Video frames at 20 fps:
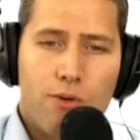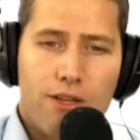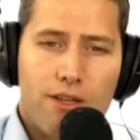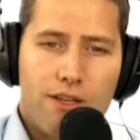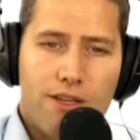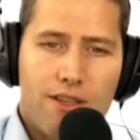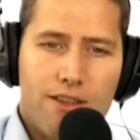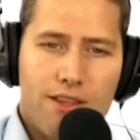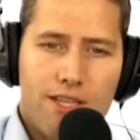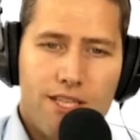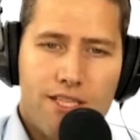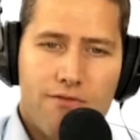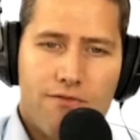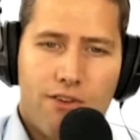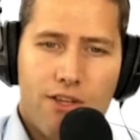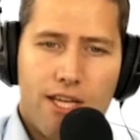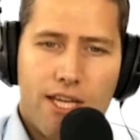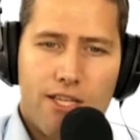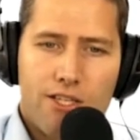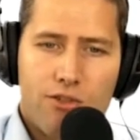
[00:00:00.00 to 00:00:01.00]
But this
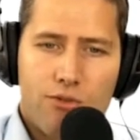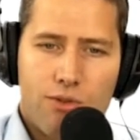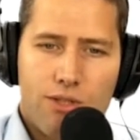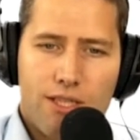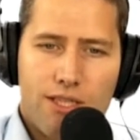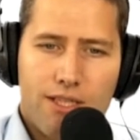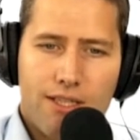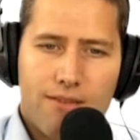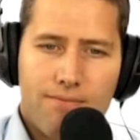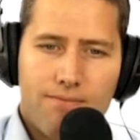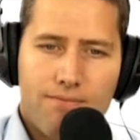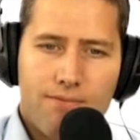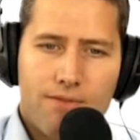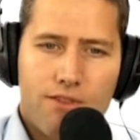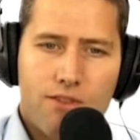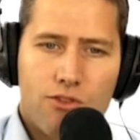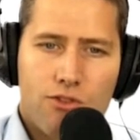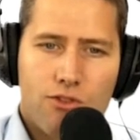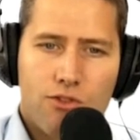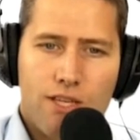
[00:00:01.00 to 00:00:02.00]
financial year,
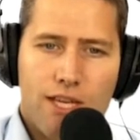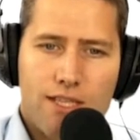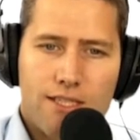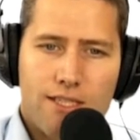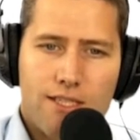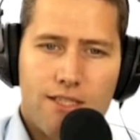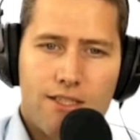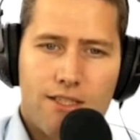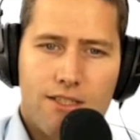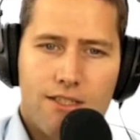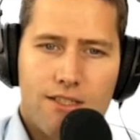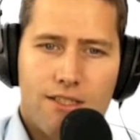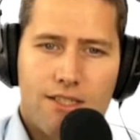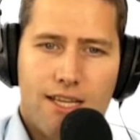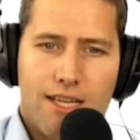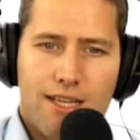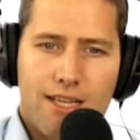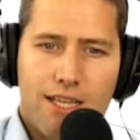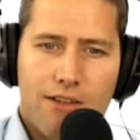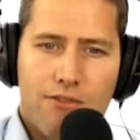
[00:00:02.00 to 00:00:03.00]

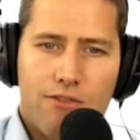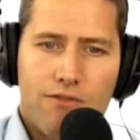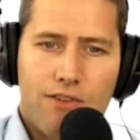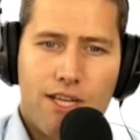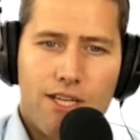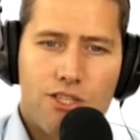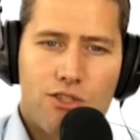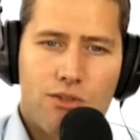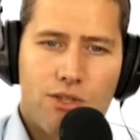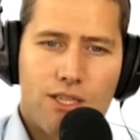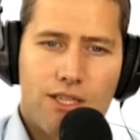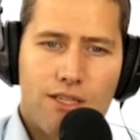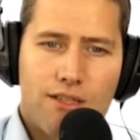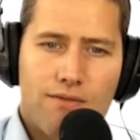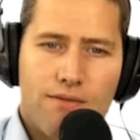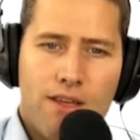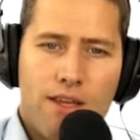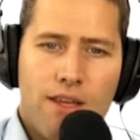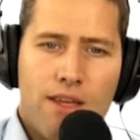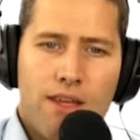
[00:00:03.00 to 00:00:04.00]
2010-11 financial year,